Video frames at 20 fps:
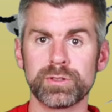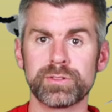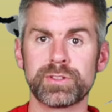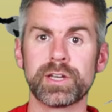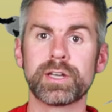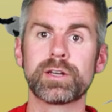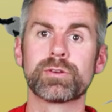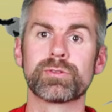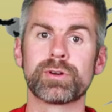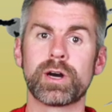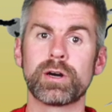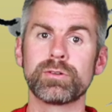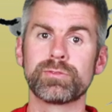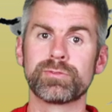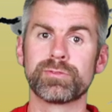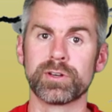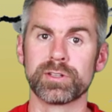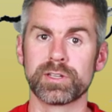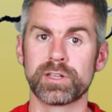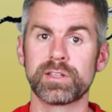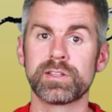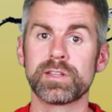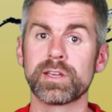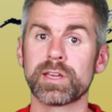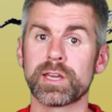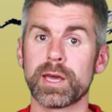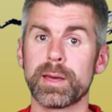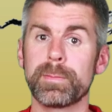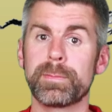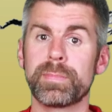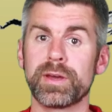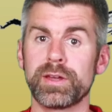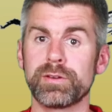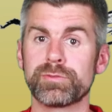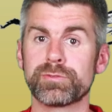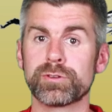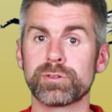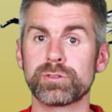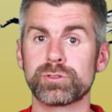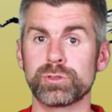They crowdfunded the campaign
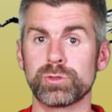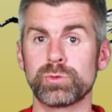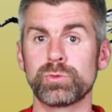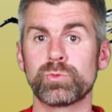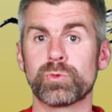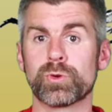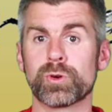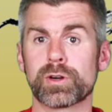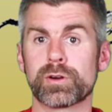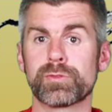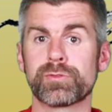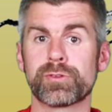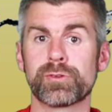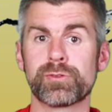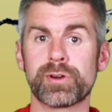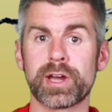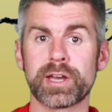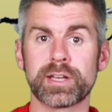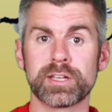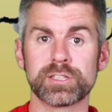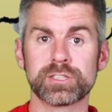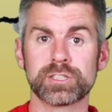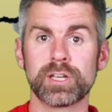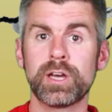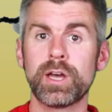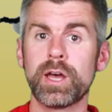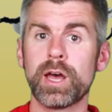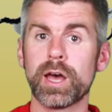for Doom War of Arrakis,